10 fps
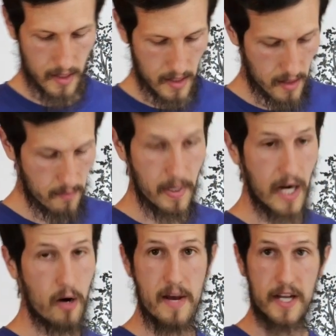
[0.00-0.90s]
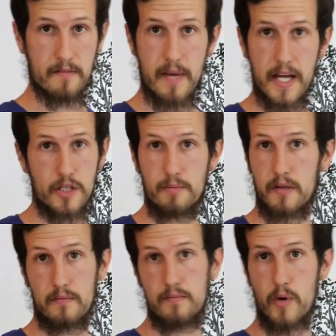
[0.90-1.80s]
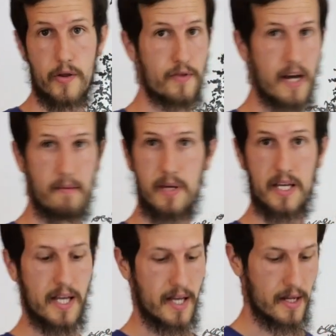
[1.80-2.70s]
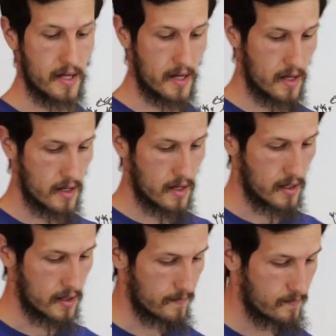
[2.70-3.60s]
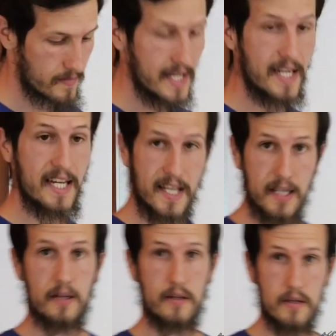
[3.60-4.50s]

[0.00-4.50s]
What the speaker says: Biomass management, whether that be in eating